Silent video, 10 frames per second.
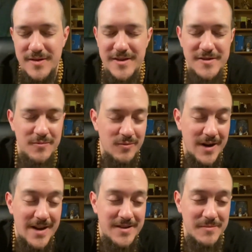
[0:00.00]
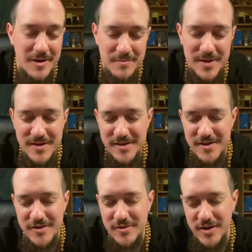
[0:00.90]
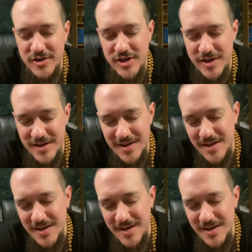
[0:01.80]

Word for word: this rant about peace and destruction